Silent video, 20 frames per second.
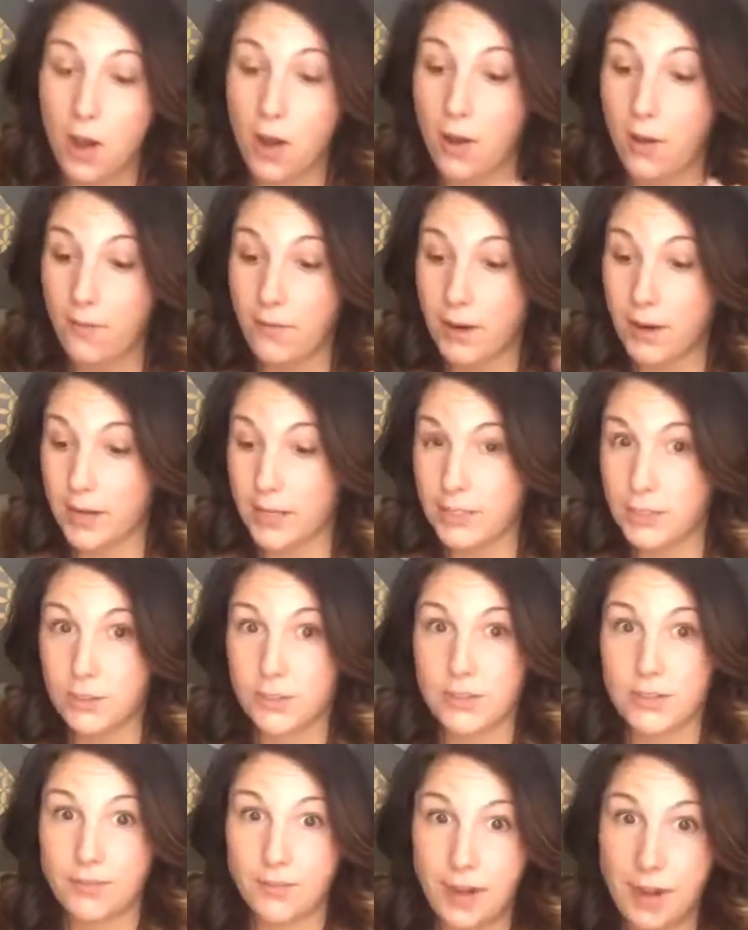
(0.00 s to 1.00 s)
of our
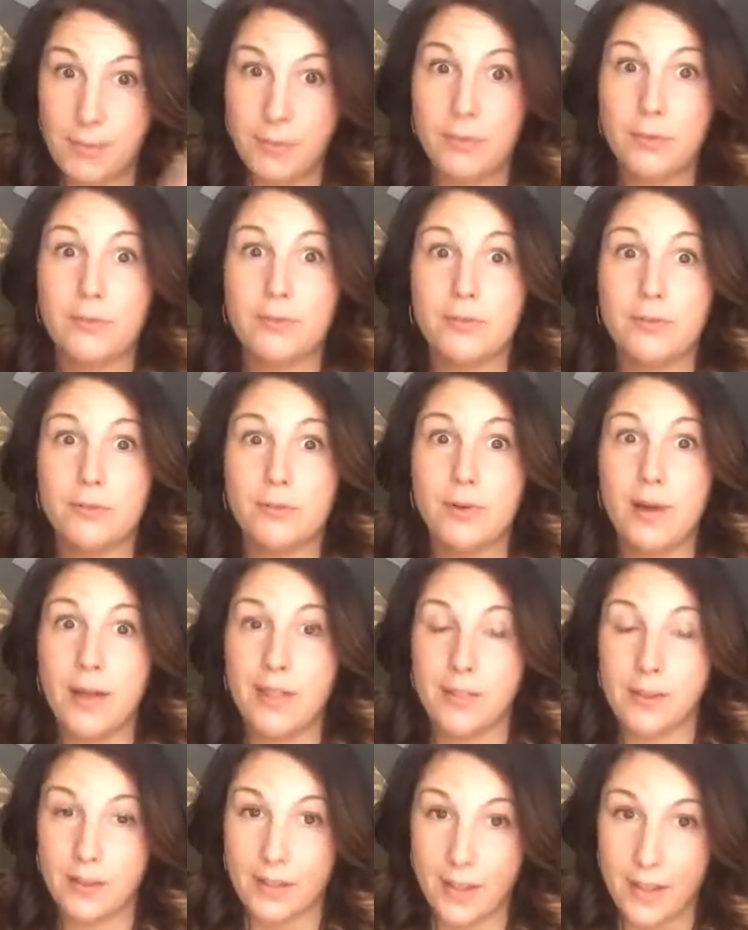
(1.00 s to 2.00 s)
angels have come through and
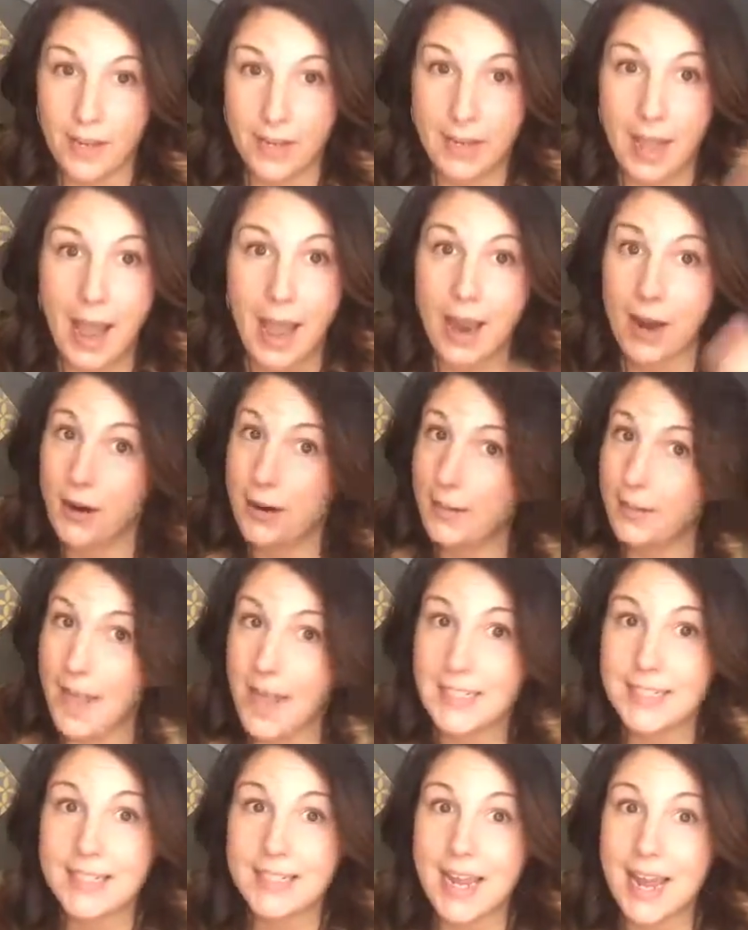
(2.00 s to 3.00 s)
are like, I heard it
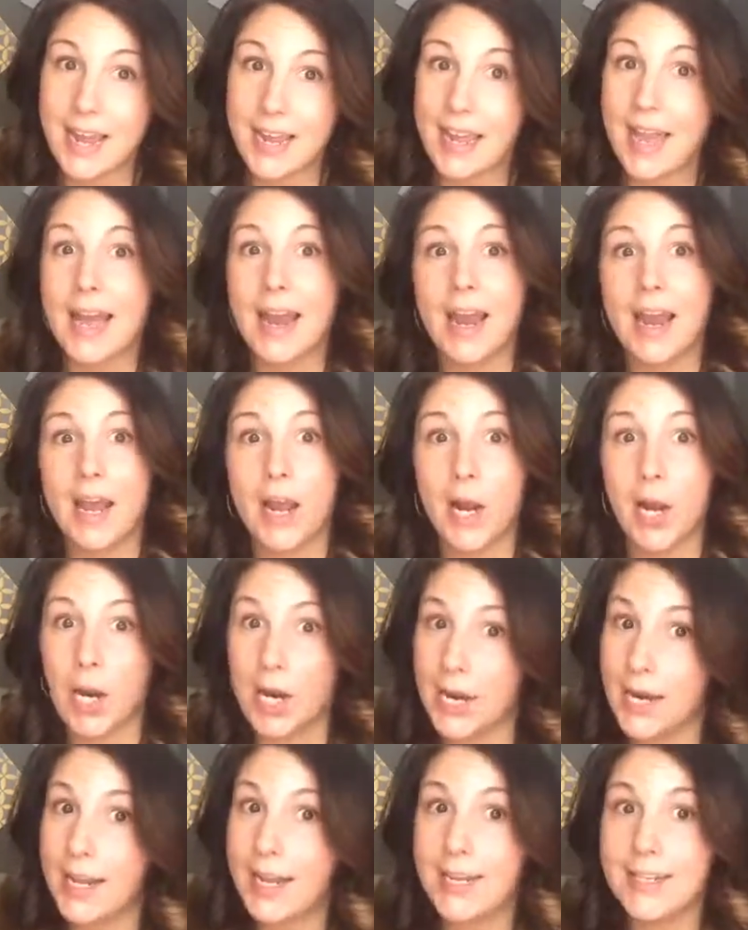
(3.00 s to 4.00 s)
last night and I heard
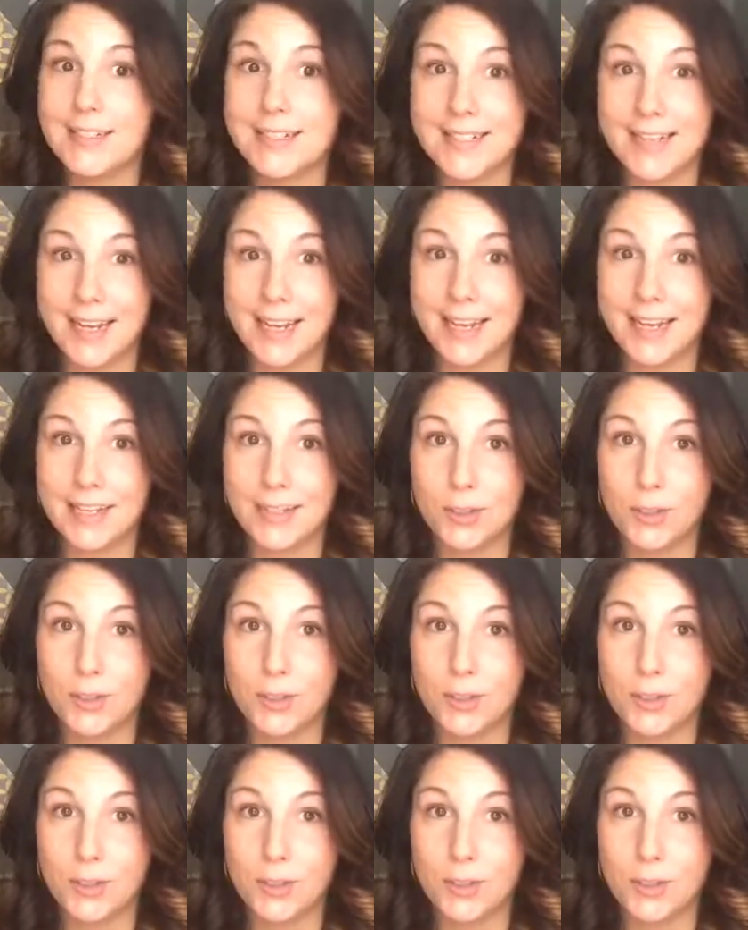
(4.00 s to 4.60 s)
it again today.